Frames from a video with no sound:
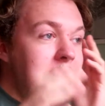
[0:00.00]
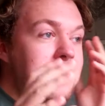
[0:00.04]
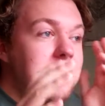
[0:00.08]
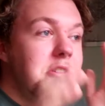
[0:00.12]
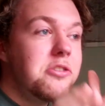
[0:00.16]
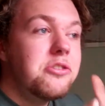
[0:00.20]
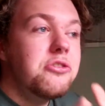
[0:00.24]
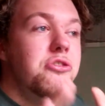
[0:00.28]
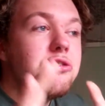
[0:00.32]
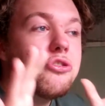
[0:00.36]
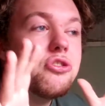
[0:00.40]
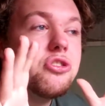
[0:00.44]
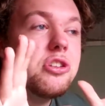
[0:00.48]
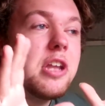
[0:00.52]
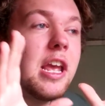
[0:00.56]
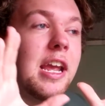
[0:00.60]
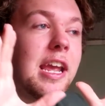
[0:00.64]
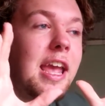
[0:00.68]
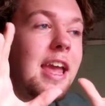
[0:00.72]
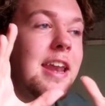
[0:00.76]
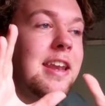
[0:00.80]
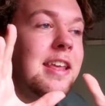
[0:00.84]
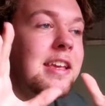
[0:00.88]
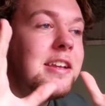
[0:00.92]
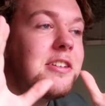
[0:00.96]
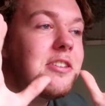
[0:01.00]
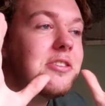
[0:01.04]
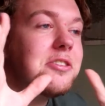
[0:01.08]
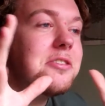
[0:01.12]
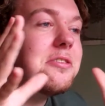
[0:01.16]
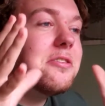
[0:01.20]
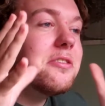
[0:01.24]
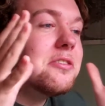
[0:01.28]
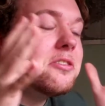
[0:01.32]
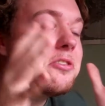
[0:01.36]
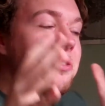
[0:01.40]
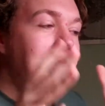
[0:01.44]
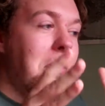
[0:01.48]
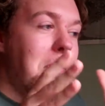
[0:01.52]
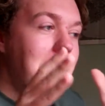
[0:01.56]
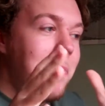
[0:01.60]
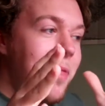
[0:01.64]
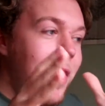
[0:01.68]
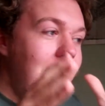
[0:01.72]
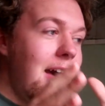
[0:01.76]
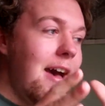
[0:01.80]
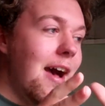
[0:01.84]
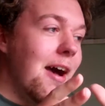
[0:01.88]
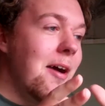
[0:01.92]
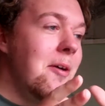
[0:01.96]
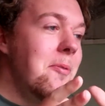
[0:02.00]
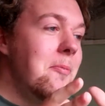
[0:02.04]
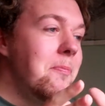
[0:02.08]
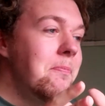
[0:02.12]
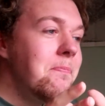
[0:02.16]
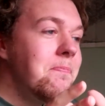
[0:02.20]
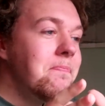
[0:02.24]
doesn't stop there.